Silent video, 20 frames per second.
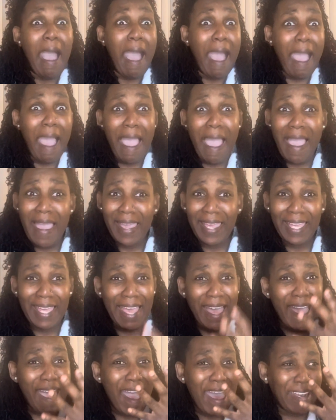I
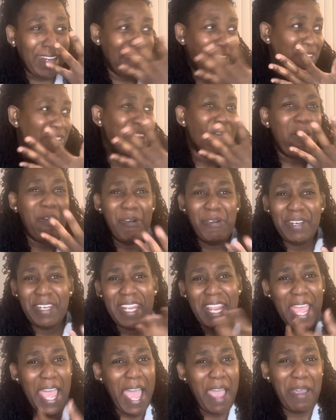didn't know
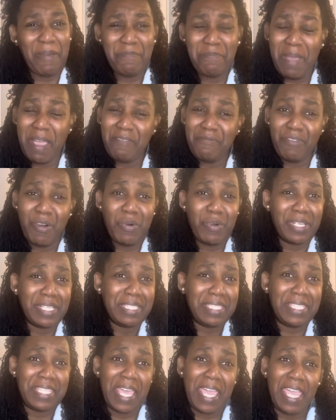that my vote
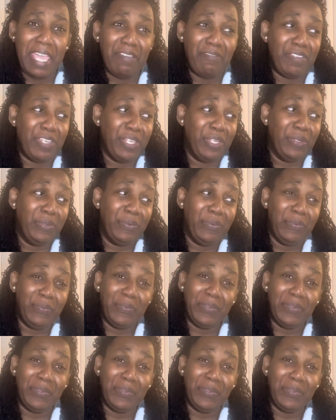could save you.